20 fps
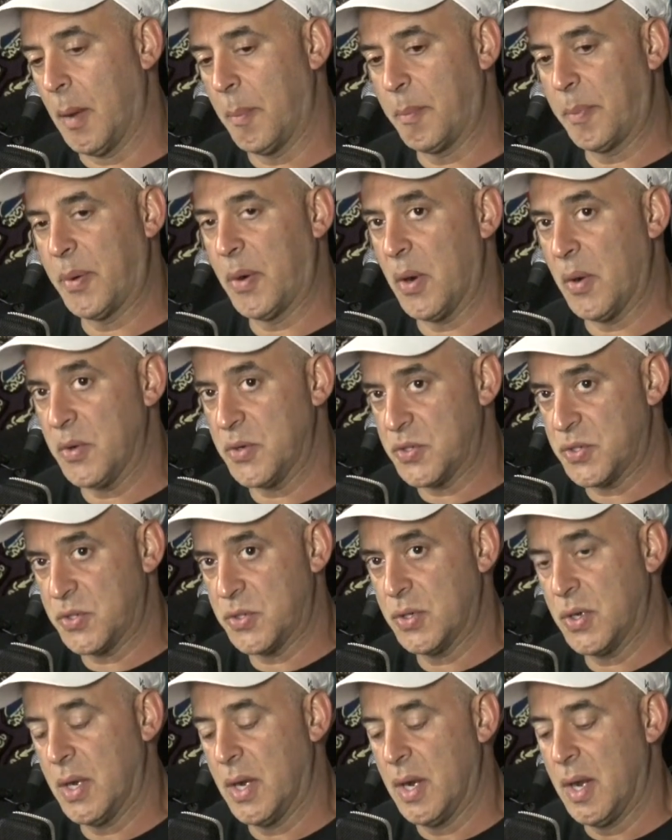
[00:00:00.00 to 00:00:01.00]

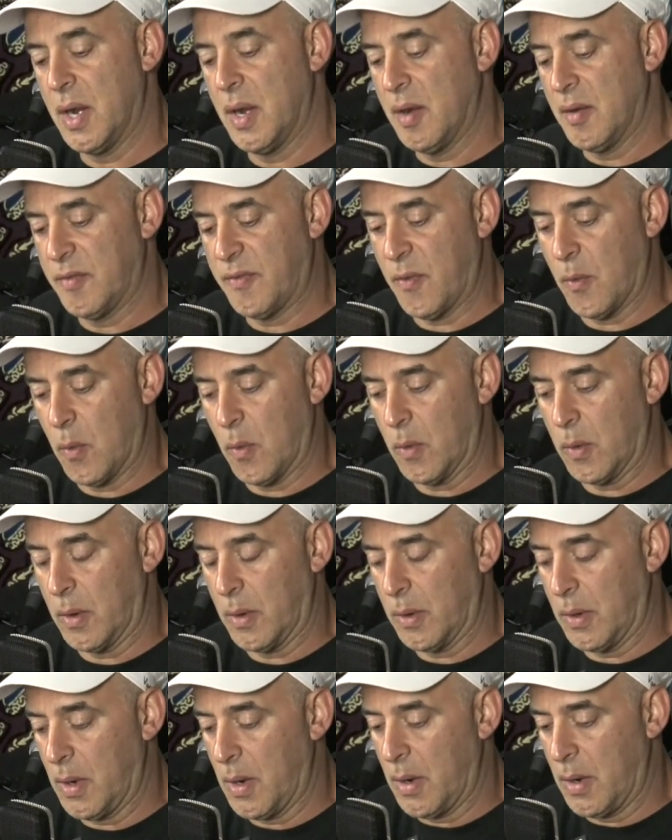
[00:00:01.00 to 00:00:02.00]
approach
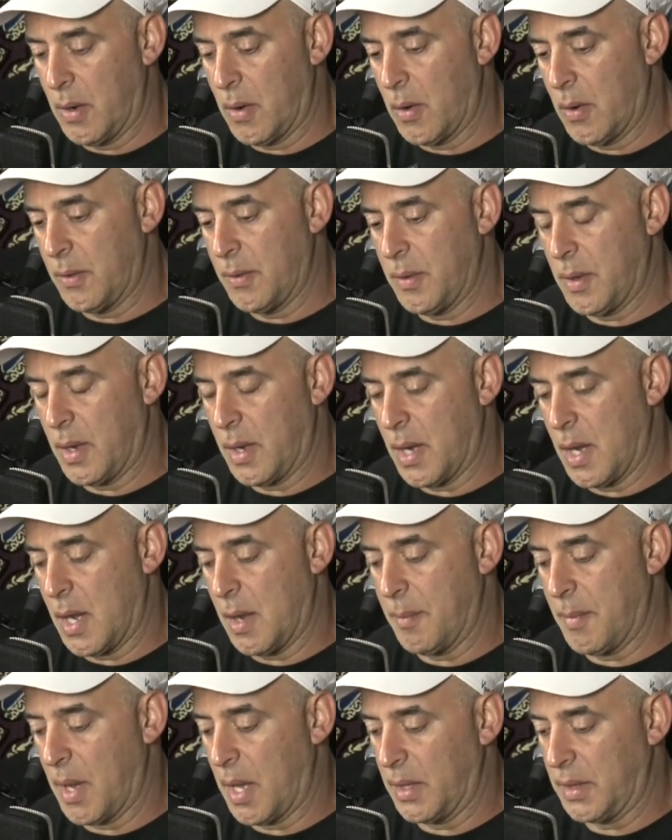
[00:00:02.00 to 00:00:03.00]
for
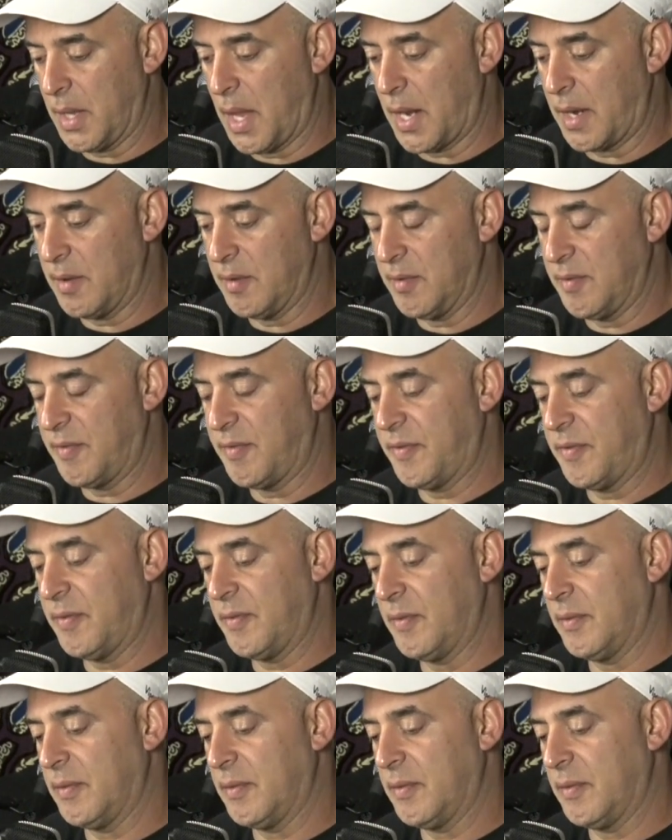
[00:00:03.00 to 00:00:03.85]
a lot of